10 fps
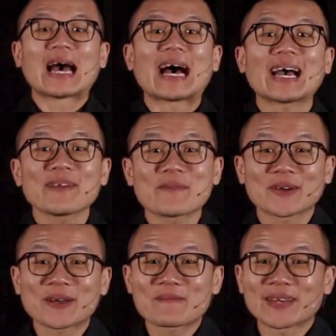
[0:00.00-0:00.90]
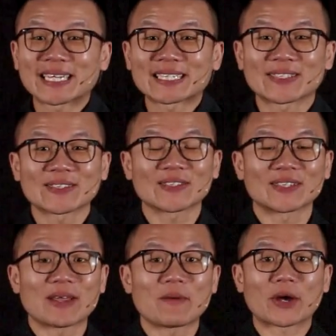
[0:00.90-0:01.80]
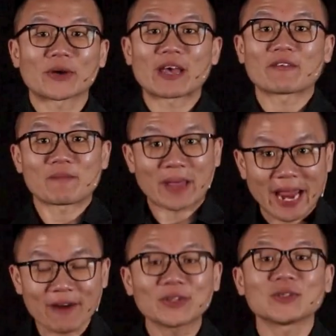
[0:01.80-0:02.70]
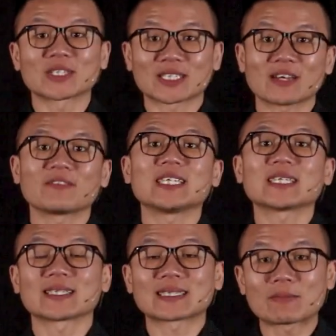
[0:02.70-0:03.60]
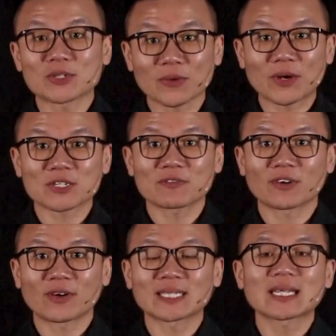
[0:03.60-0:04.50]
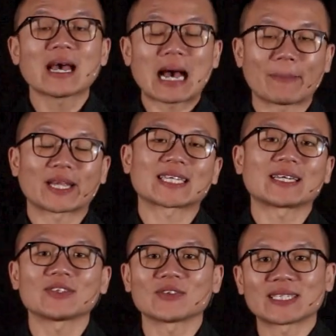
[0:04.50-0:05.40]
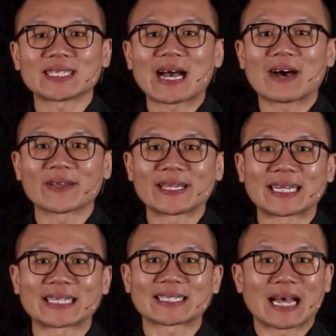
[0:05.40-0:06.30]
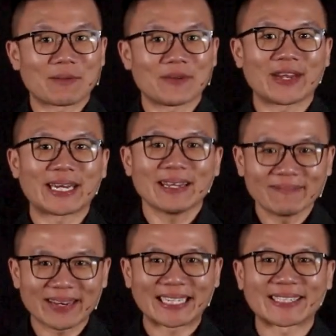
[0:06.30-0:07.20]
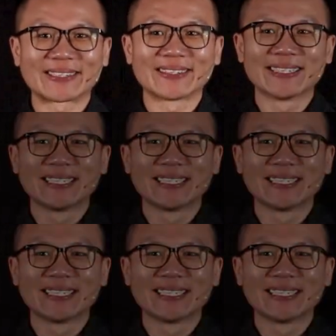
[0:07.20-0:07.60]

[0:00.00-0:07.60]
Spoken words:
Hi, welcome back. So today we are going to have a parent to solve this assumption question for us. I'm excited to see how he does. Are we ready? Let's go.